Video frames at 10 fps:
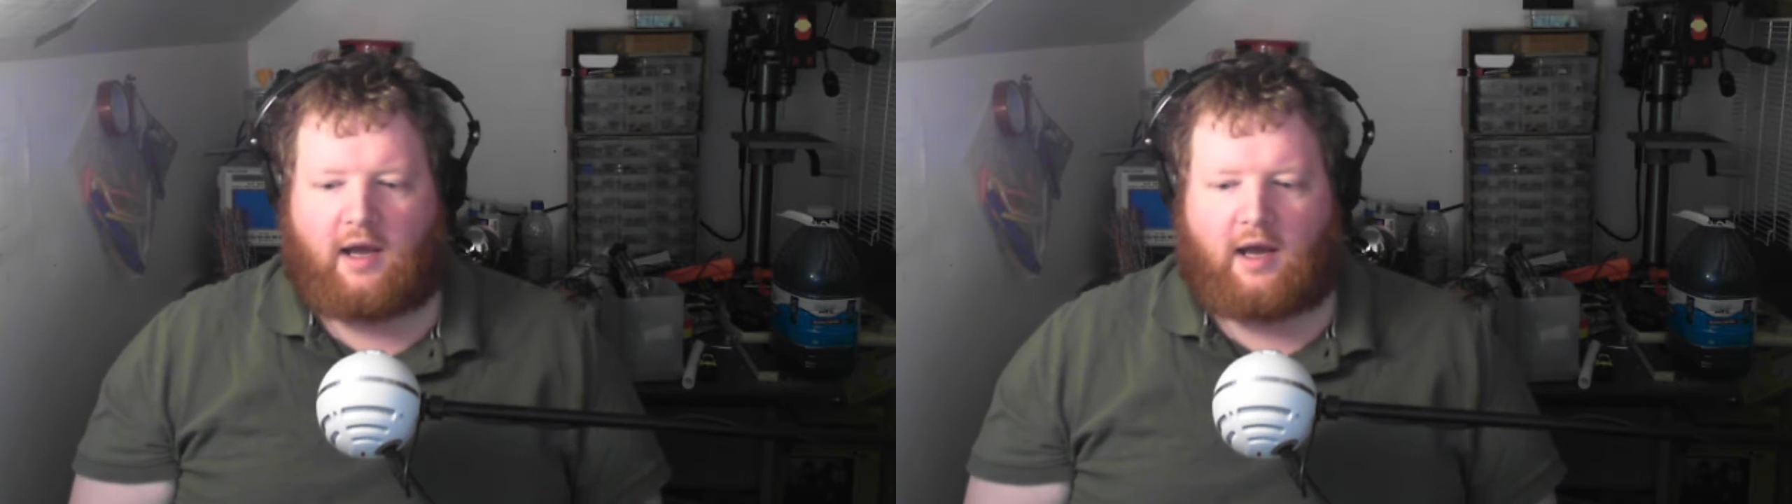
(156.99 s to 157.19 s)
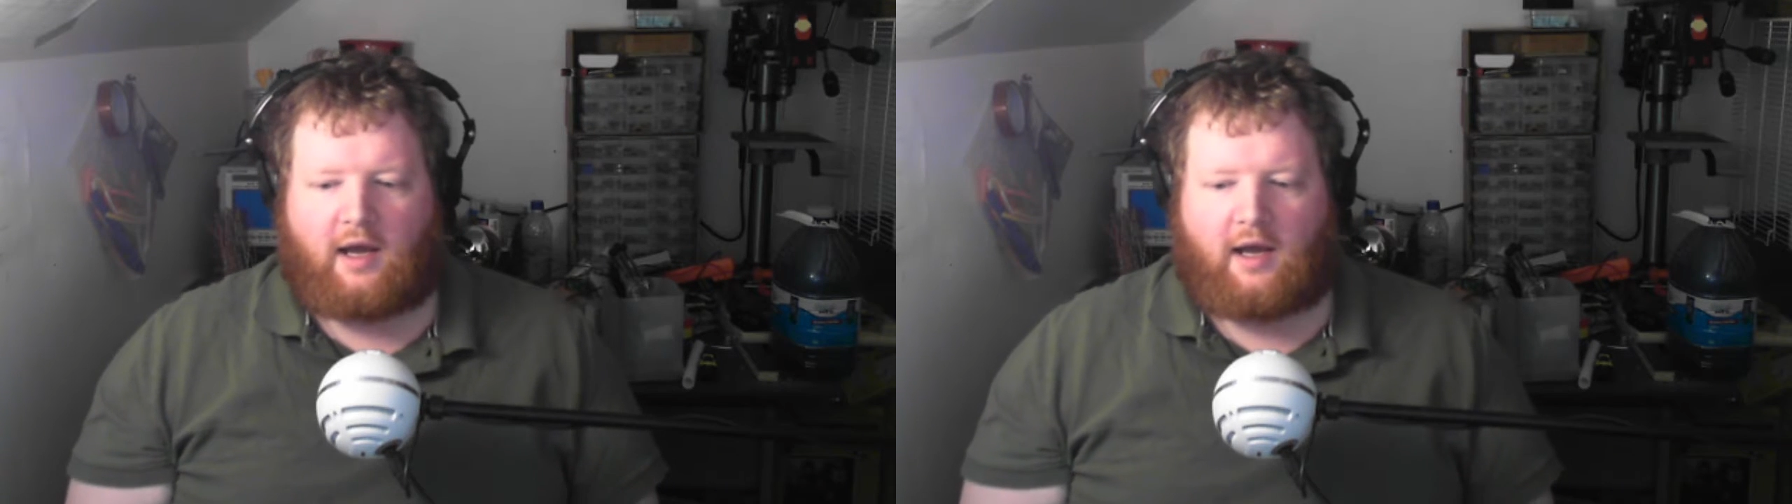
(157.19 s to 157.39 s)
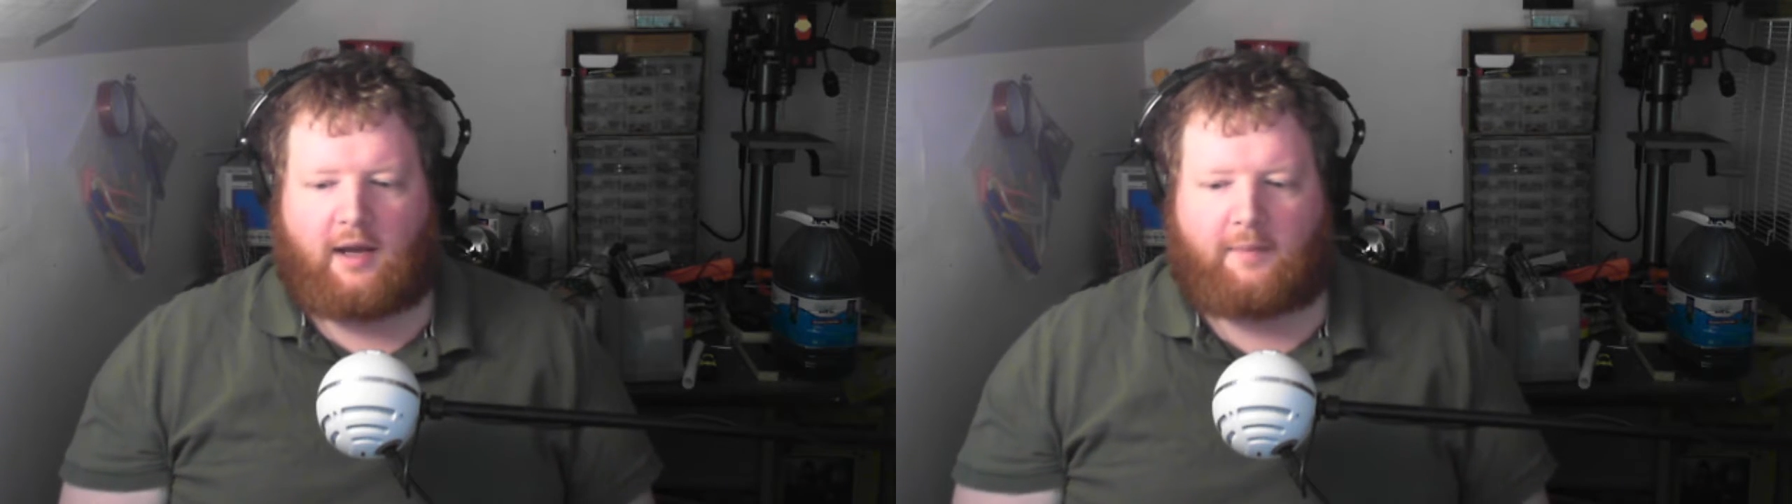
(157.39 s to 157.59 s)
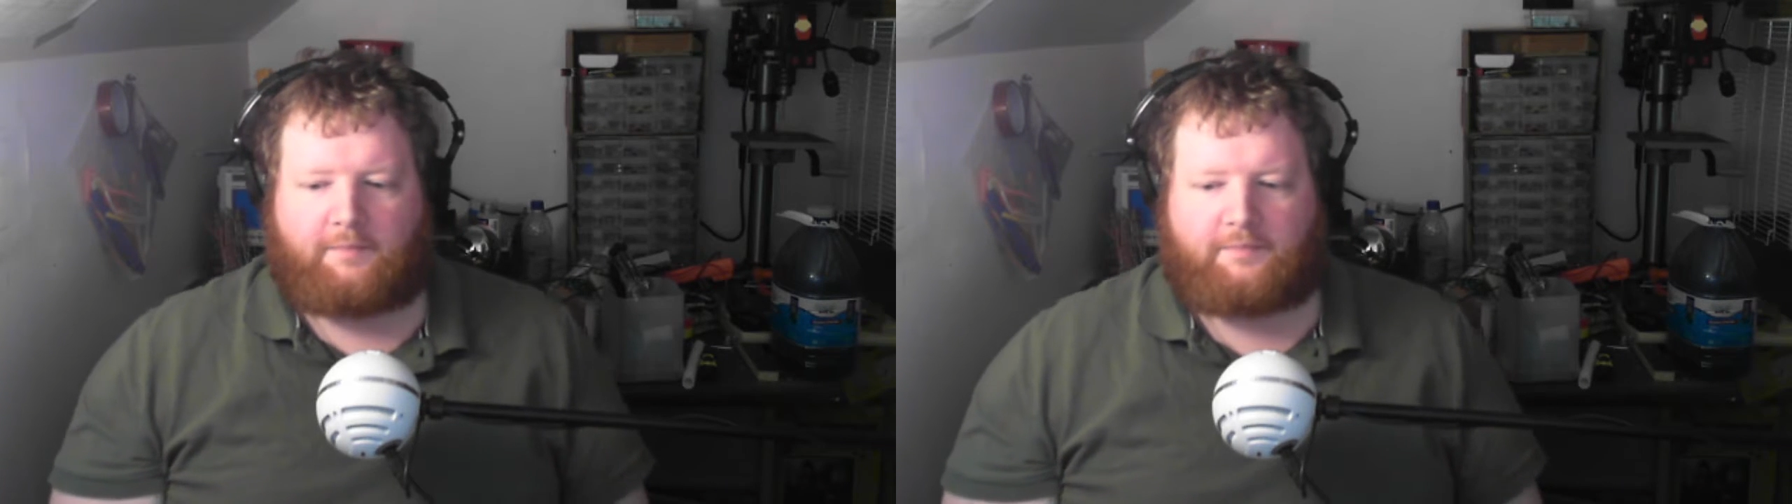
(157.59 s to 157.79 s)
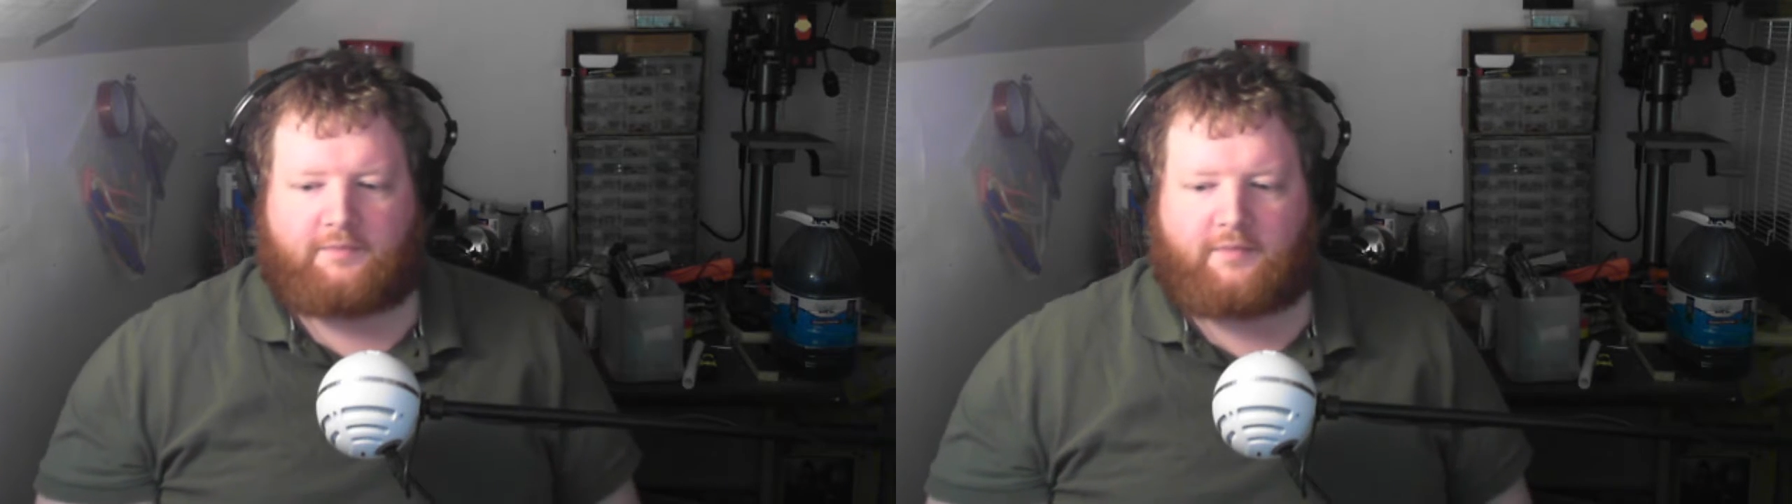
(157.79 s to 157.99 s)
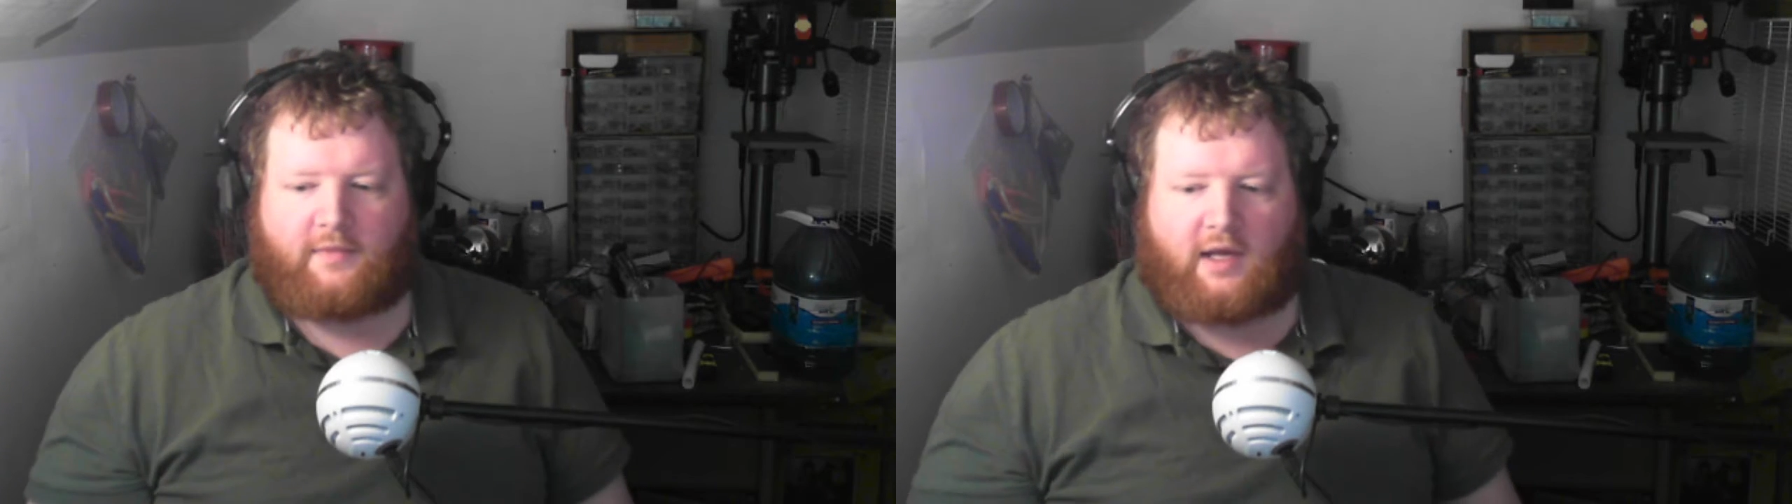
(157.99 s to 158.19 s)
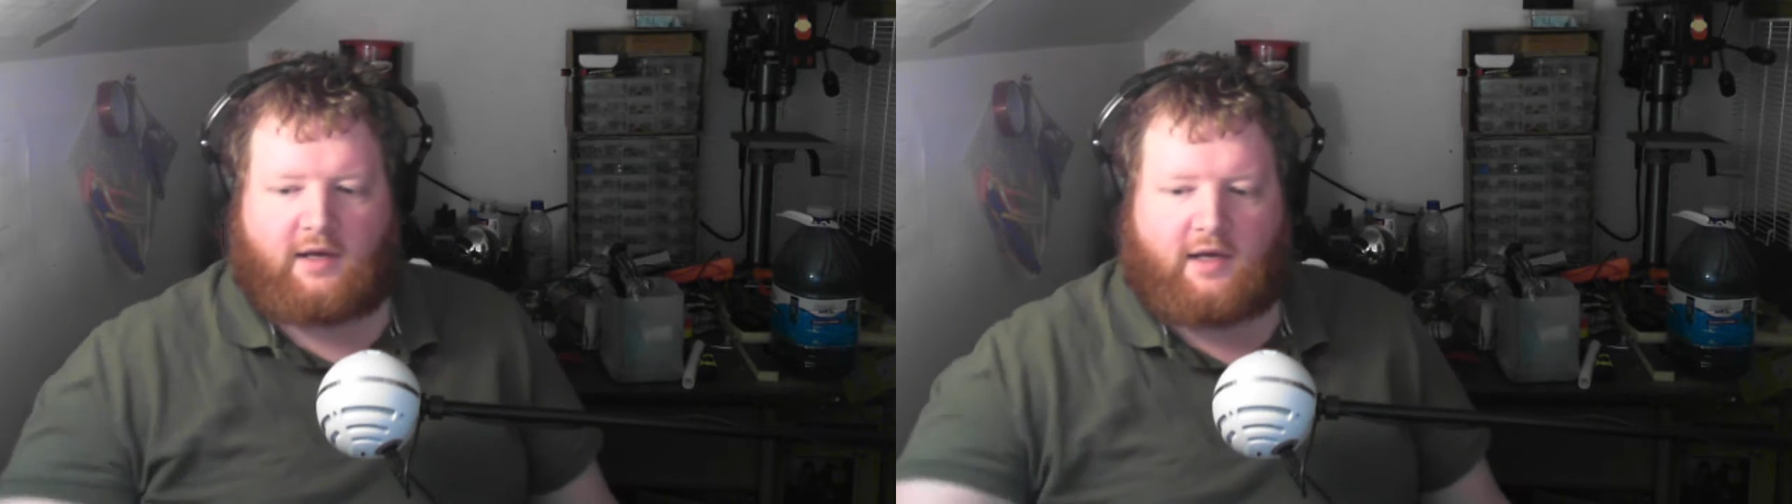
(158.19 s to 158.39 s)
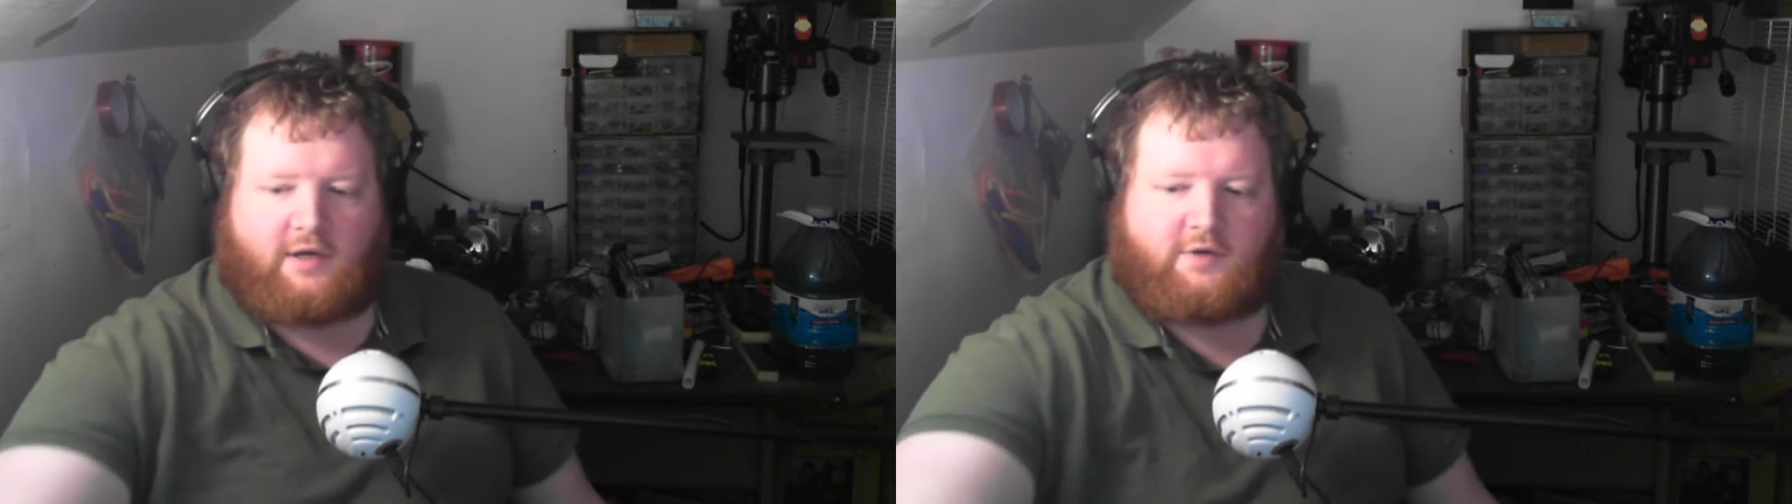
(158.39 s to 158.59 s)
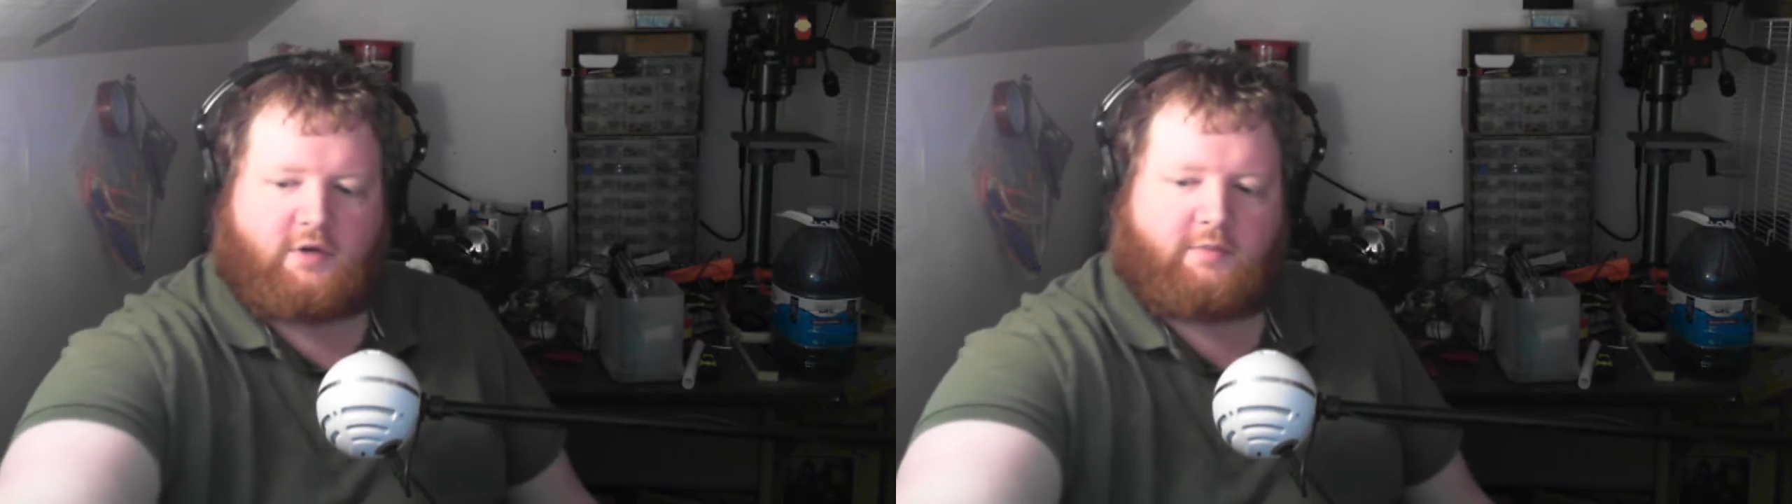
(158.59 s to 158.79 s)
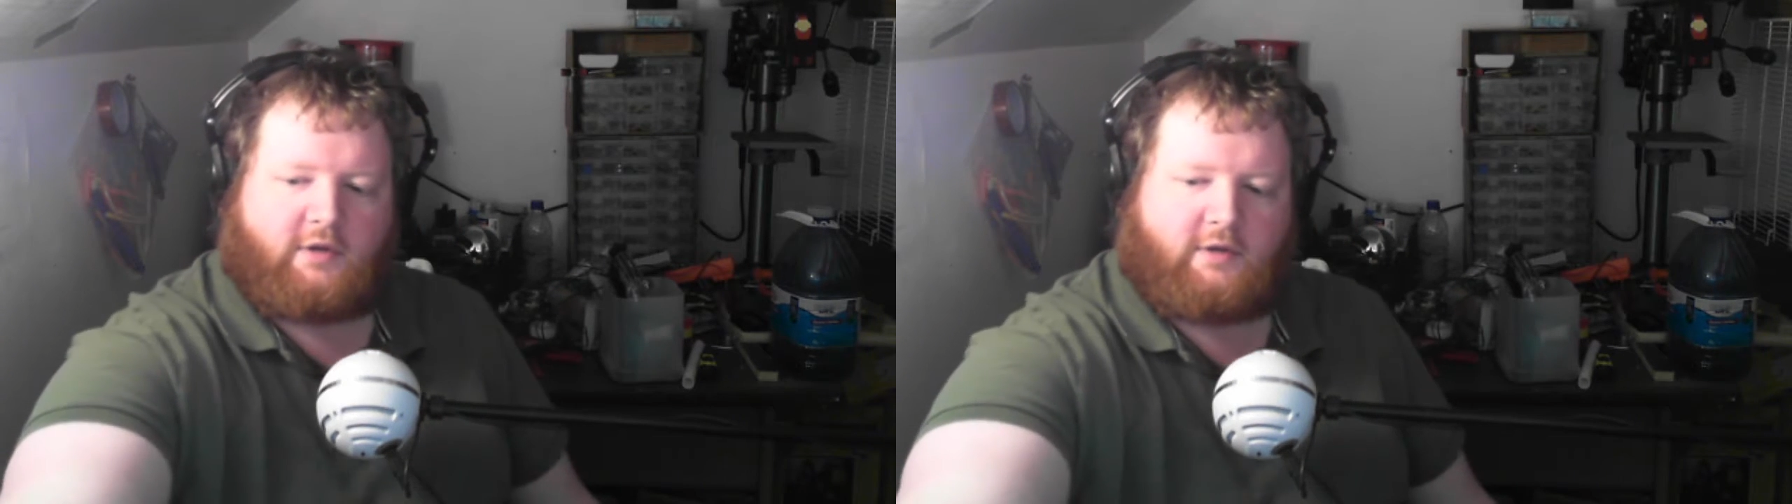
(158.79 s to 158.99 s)
I had
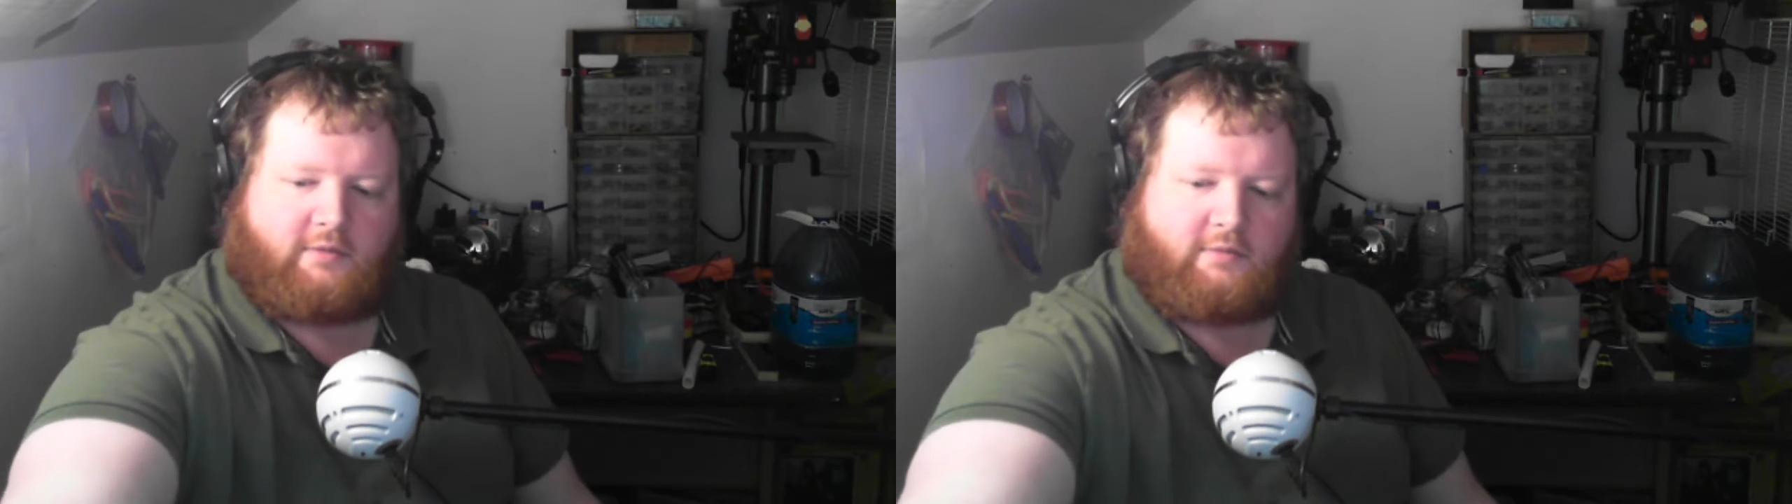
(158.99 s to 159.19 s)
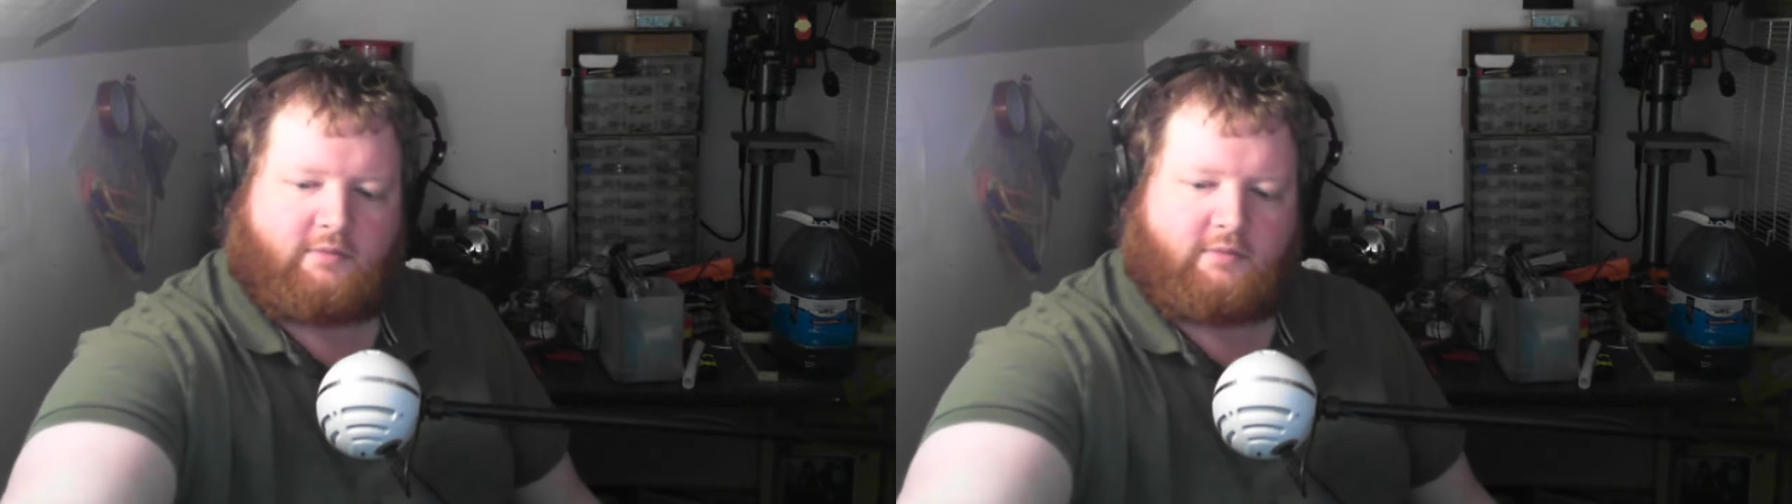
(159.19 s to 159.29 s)
trouble